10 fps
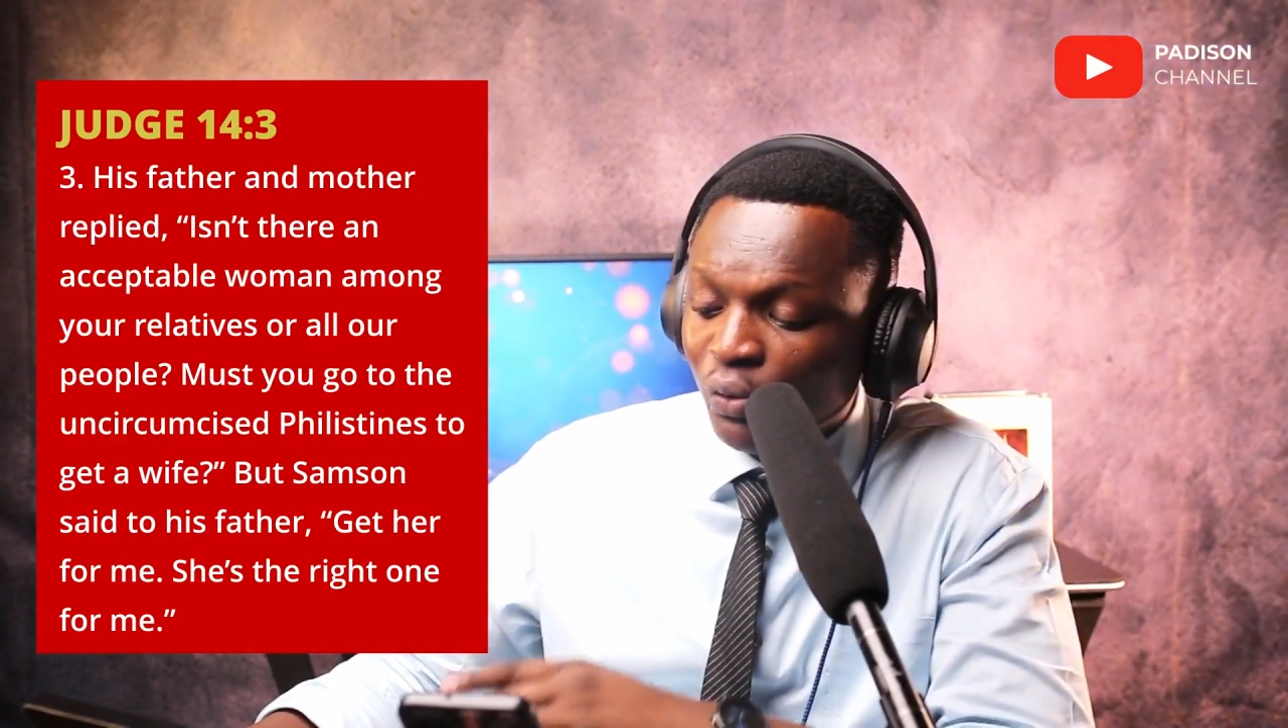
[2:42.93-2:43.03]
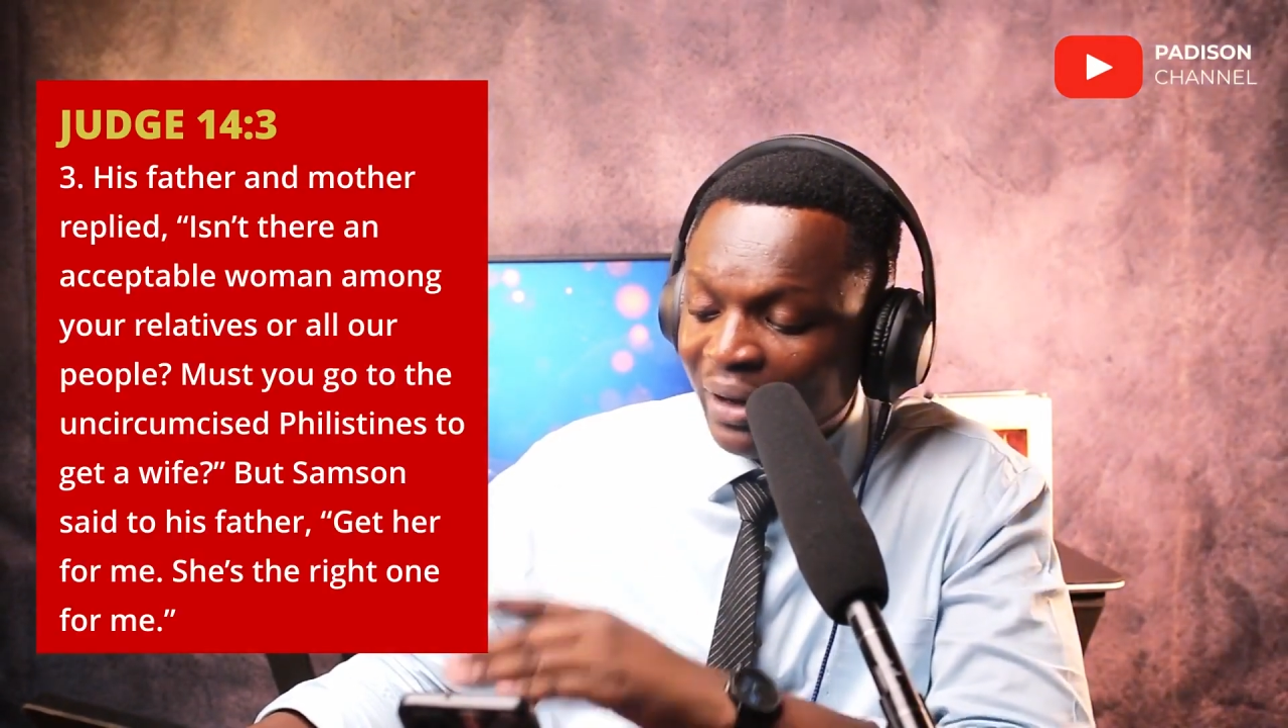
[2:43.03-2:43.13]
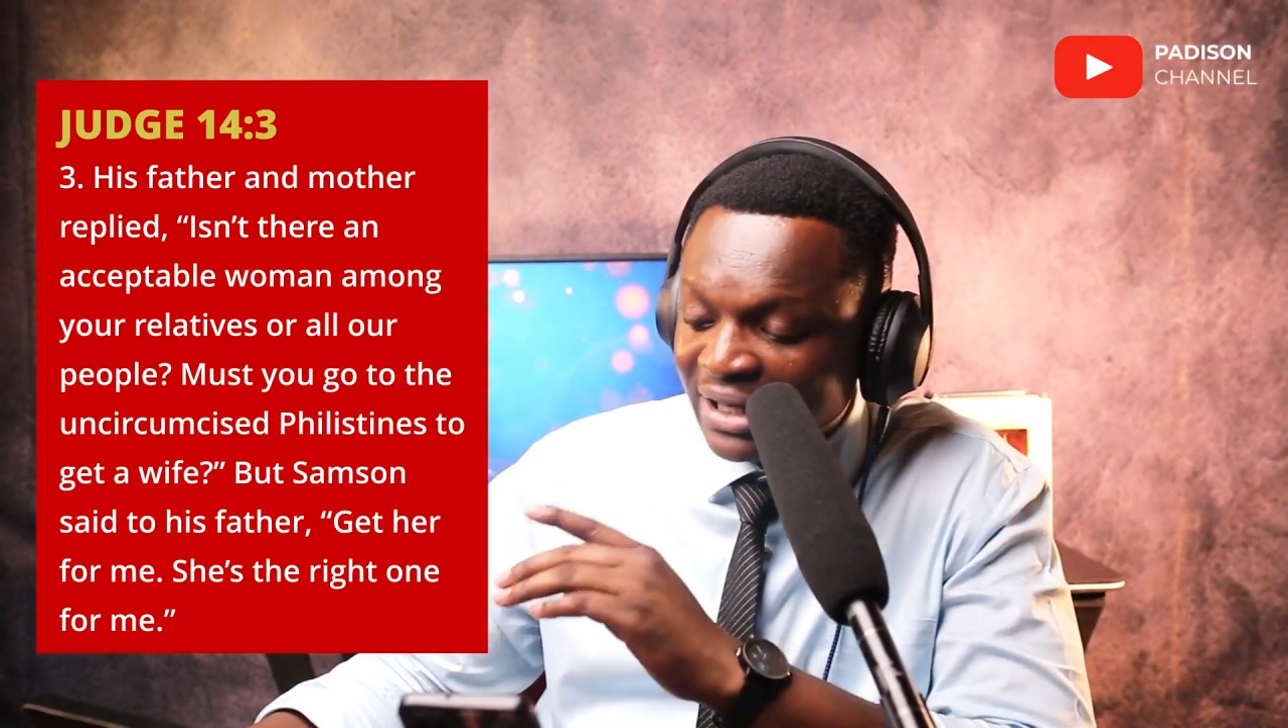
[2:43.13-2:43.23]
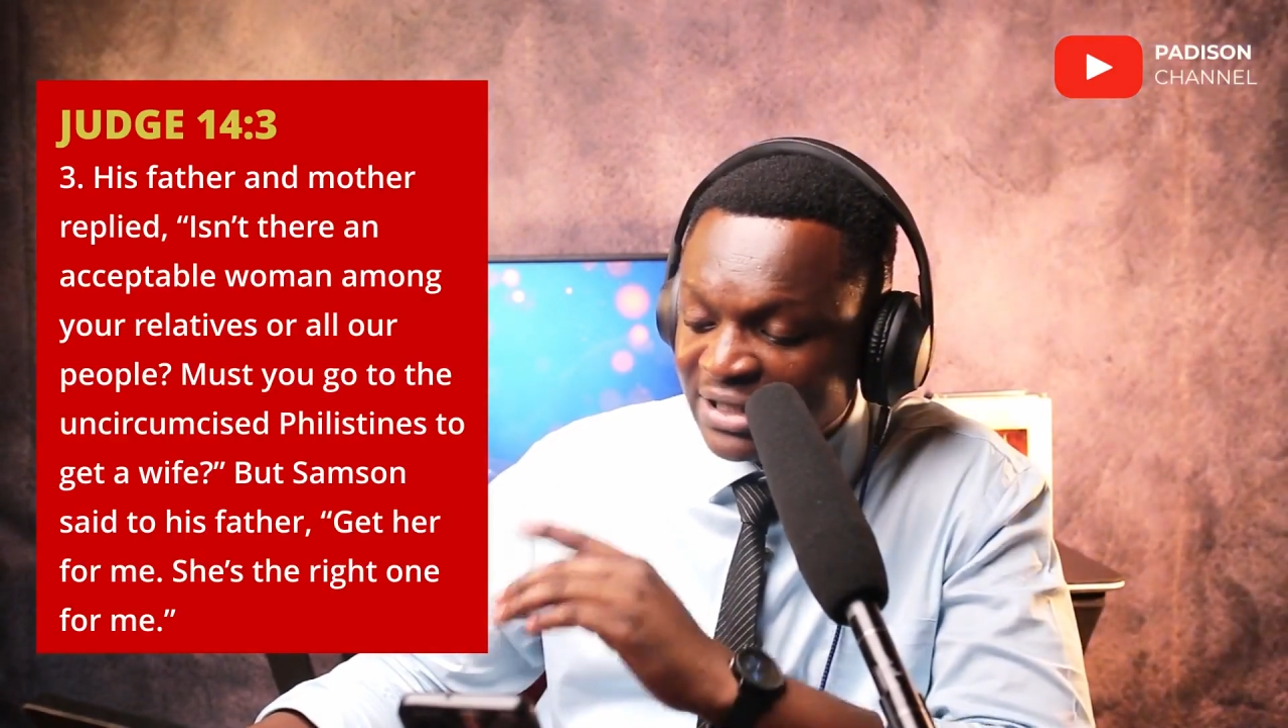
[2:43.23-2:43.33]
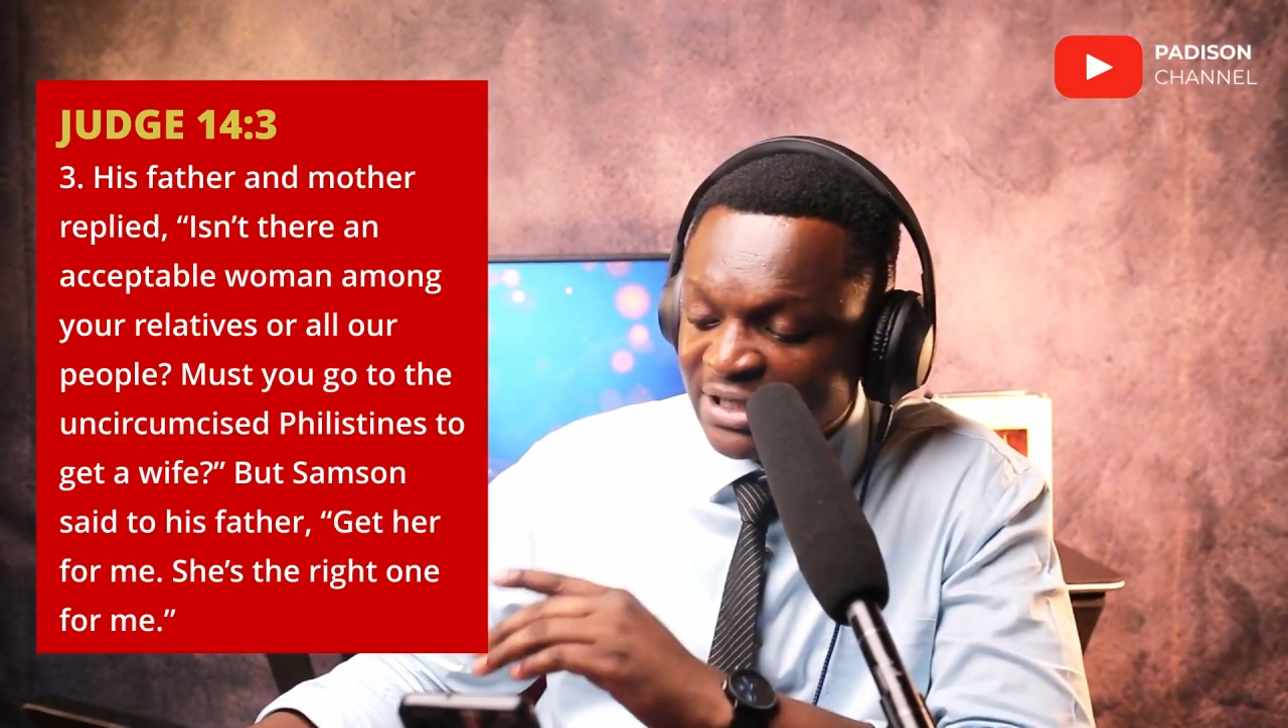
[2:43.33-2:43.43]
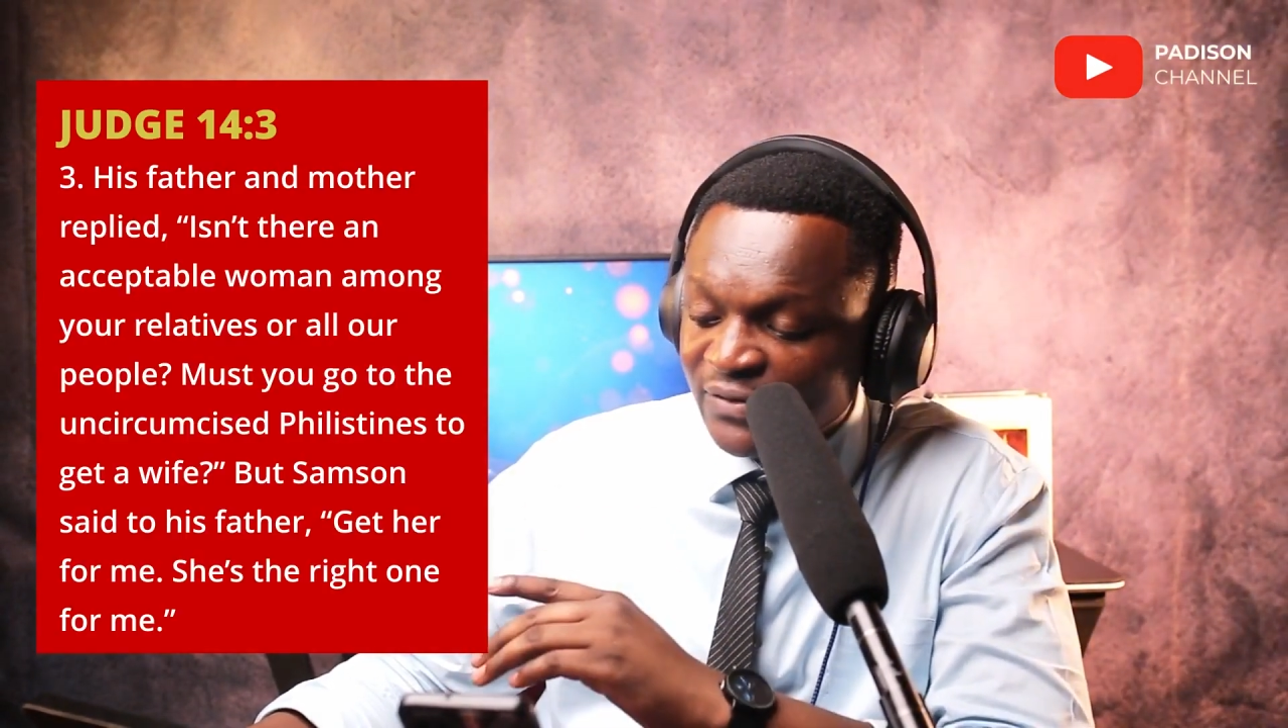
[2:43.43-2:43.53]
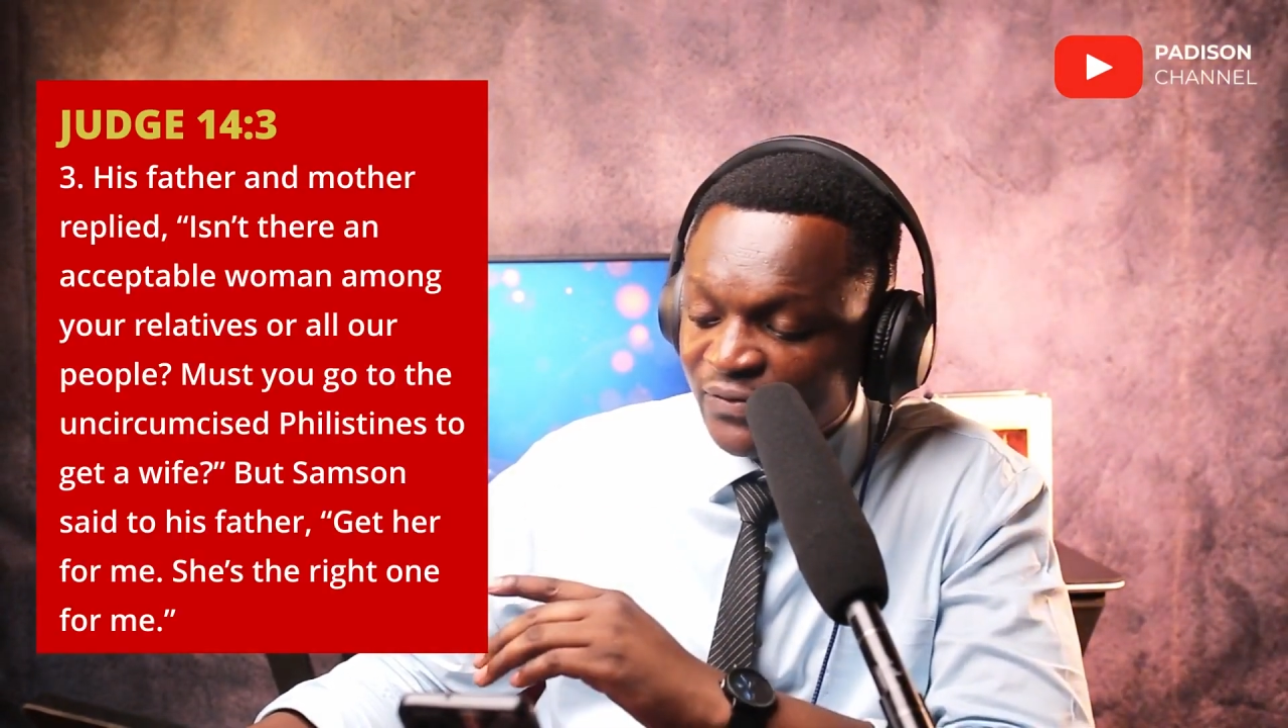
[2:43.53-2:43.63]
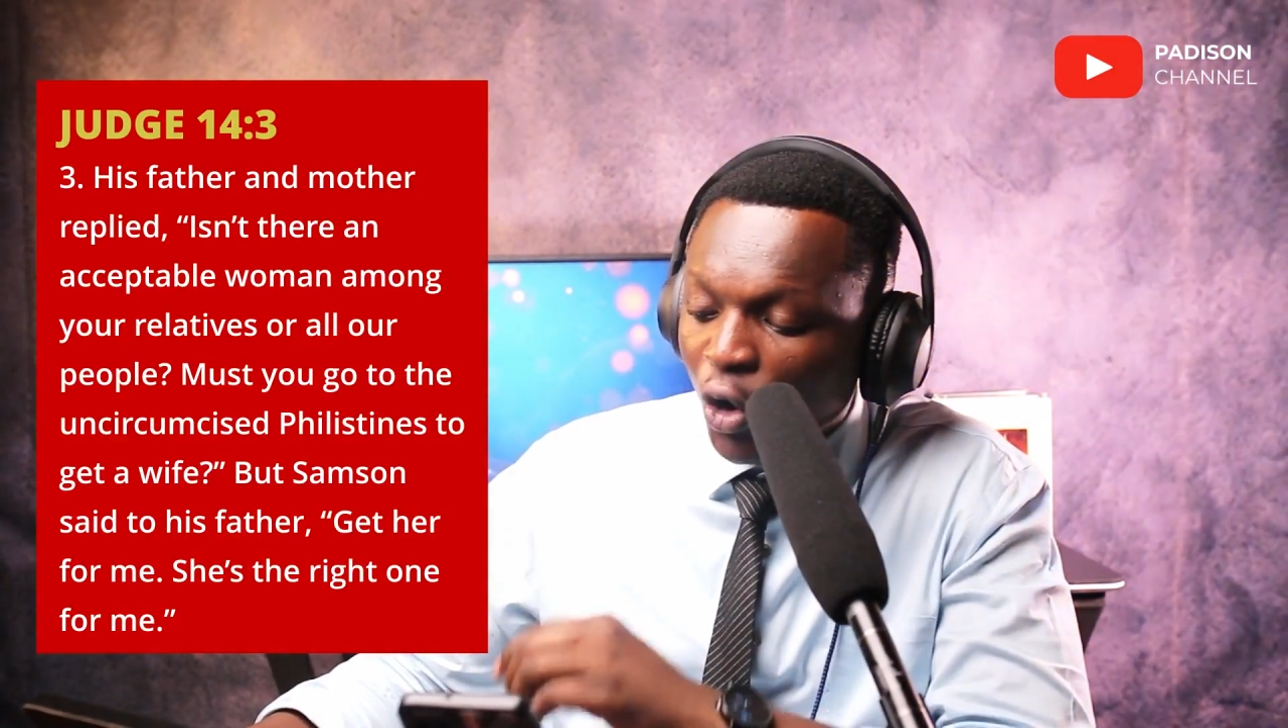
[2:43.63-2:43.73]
relatives